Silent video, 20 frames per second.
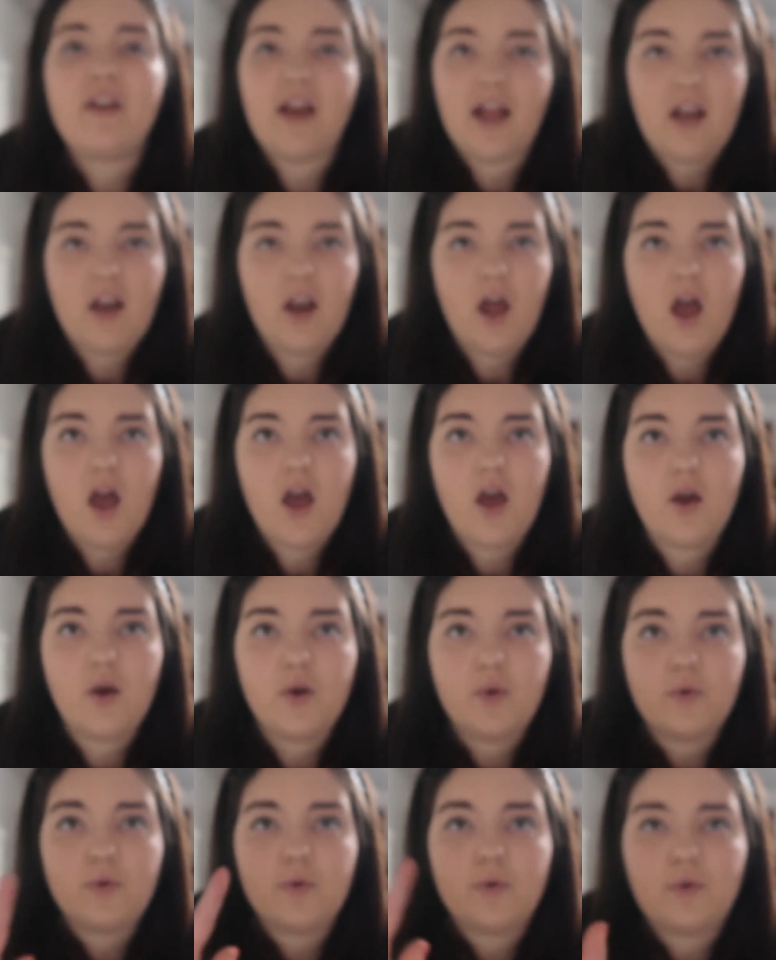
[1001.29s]

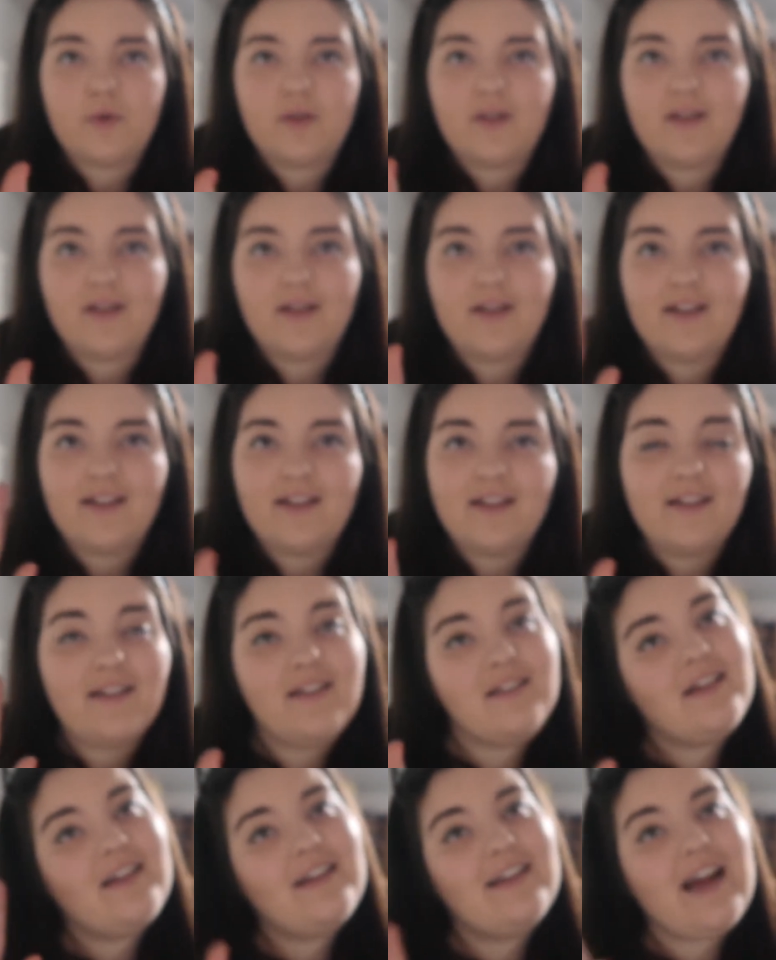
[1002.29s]
Hello,
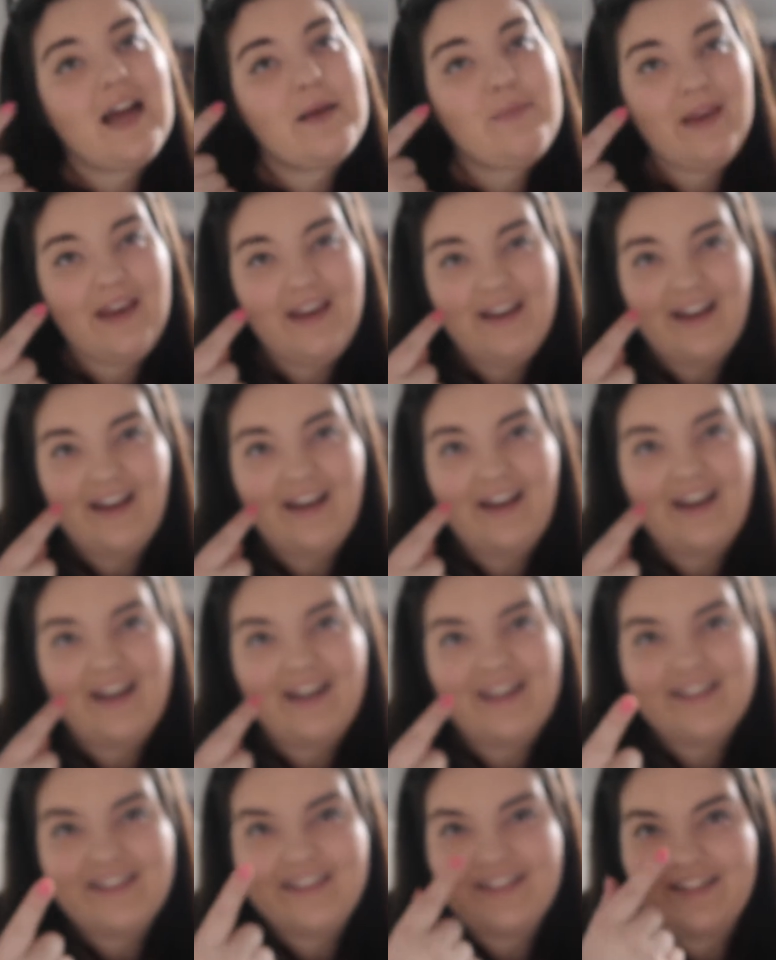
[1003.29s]
I'm
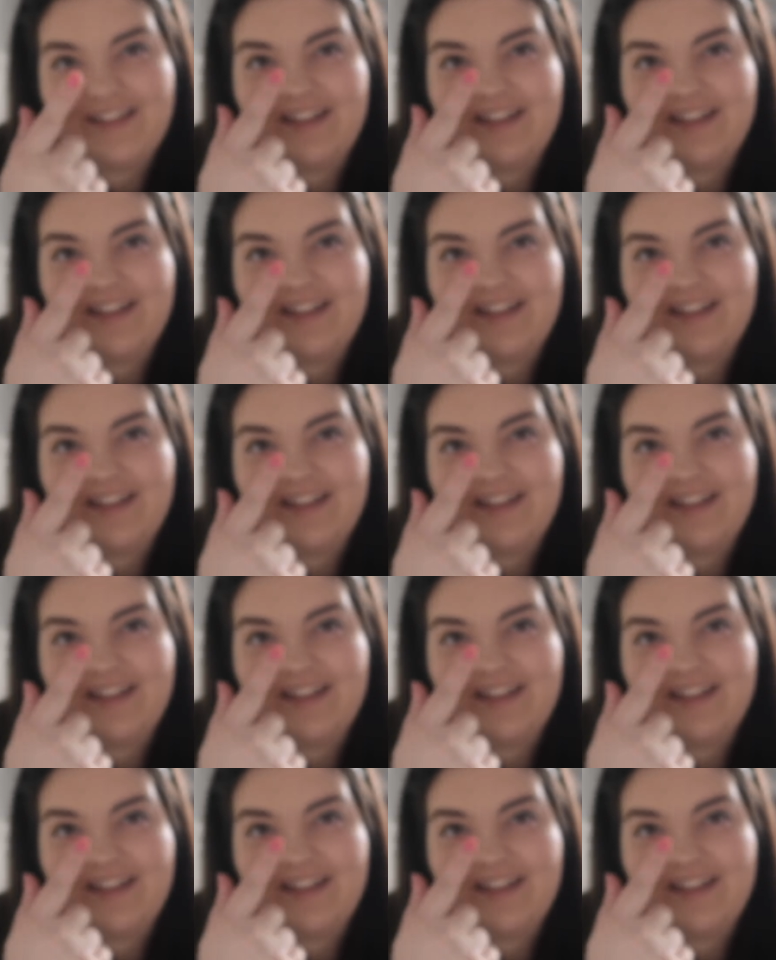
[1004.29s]
here.